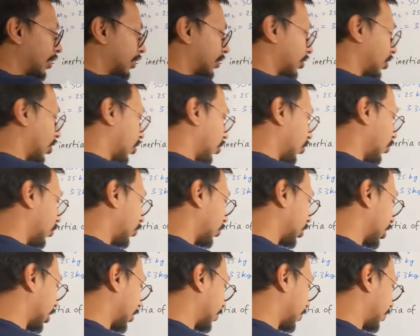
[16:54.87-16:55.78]

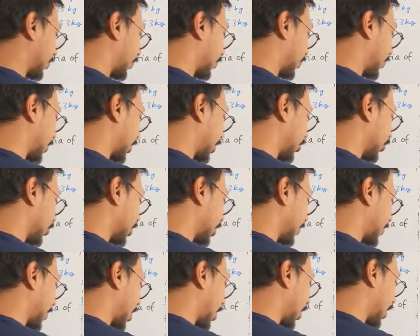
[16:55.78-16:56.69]
So
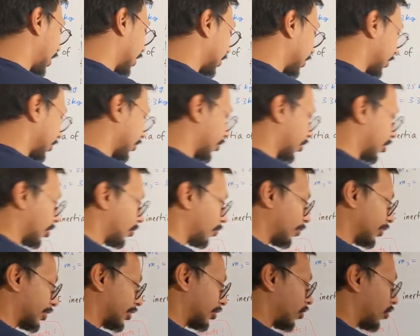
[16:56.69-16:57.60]
using parallel axis
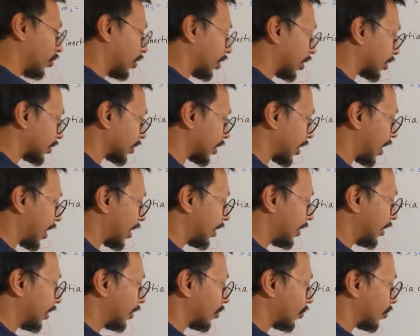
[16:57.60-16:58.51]
theorem, which told us
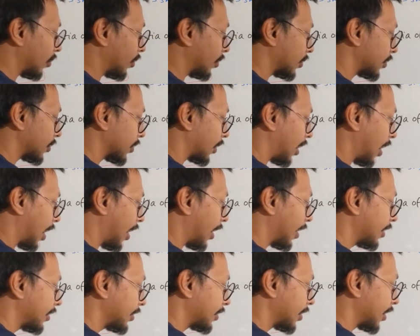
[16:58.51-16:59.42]
I equals
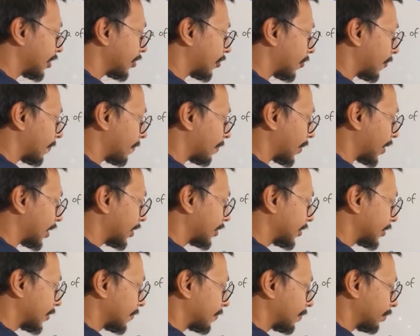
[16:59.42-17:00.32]
I center of
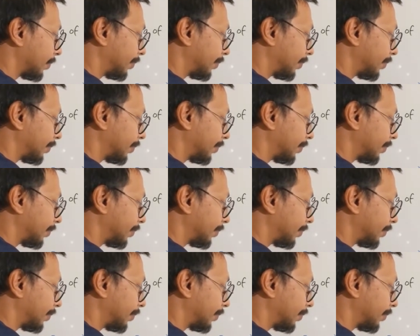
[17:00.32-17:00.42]
mass